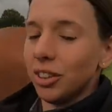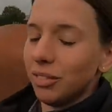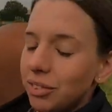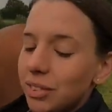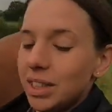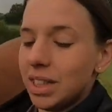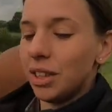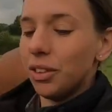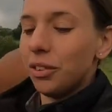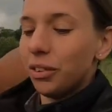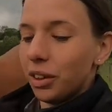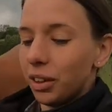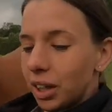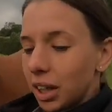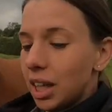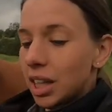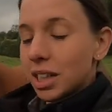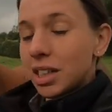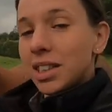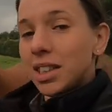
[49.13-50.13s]
I've still
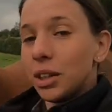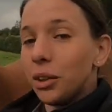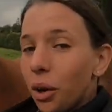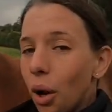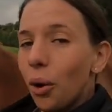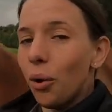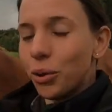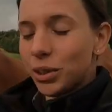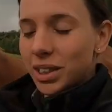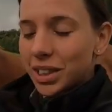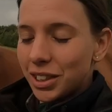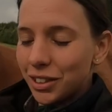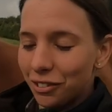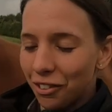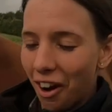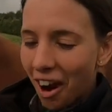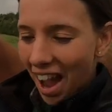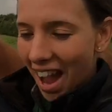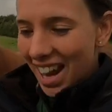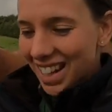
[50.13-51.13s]
got horses to
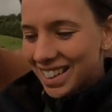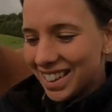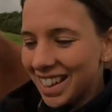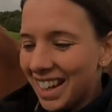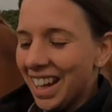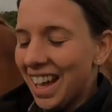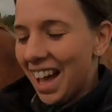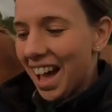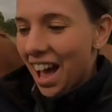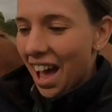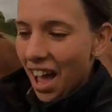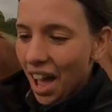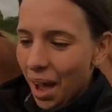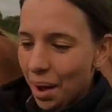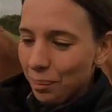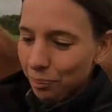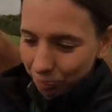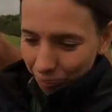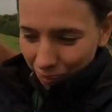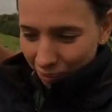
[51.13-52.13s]
ride,
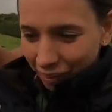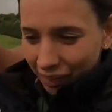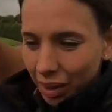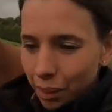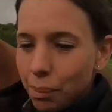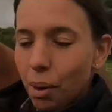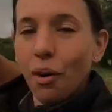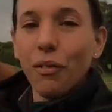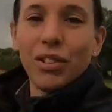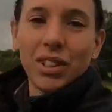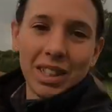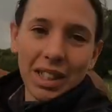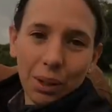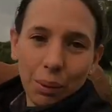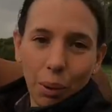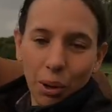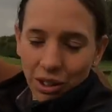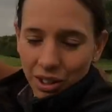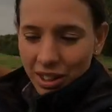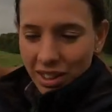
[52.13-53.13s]
but obviously
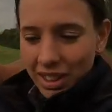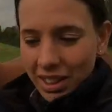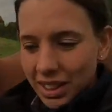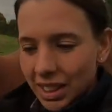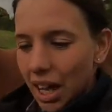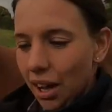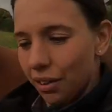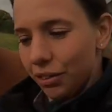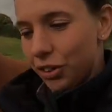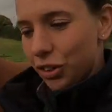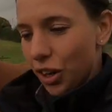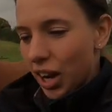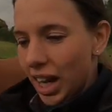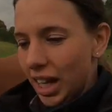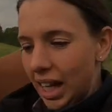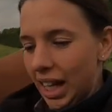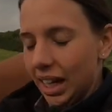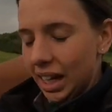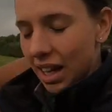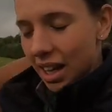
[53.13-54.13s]
Qantas is out of
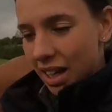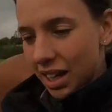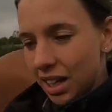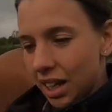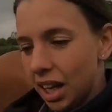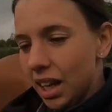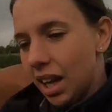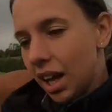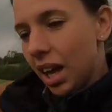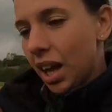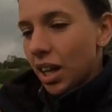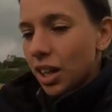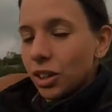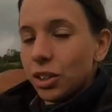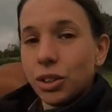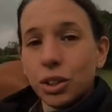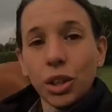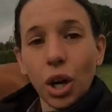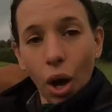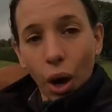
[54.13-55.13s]
training.
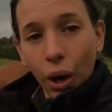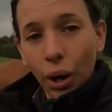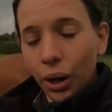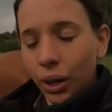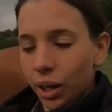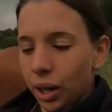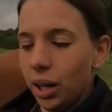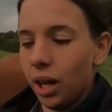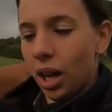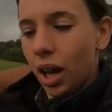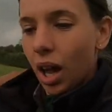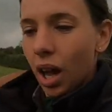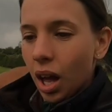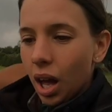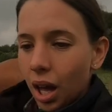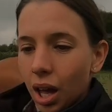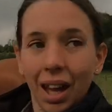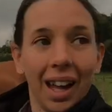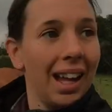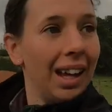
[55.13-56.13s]
So,
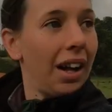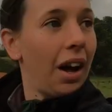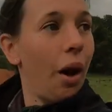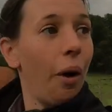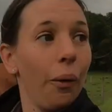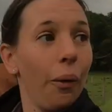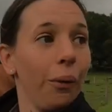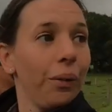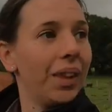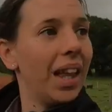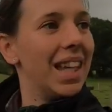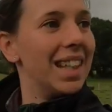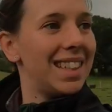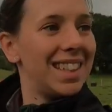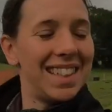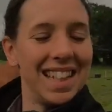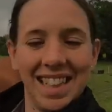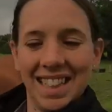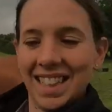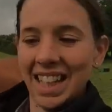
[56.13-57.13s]
oh, that's
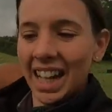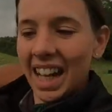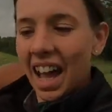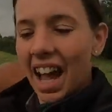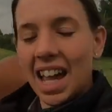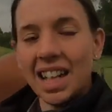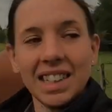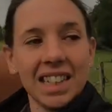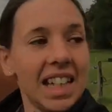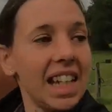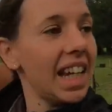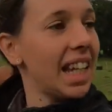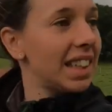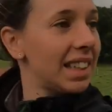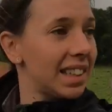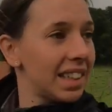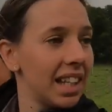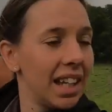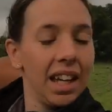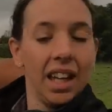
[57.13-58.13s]
Tizzy. Hi,
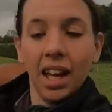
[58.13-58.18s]
Tiz.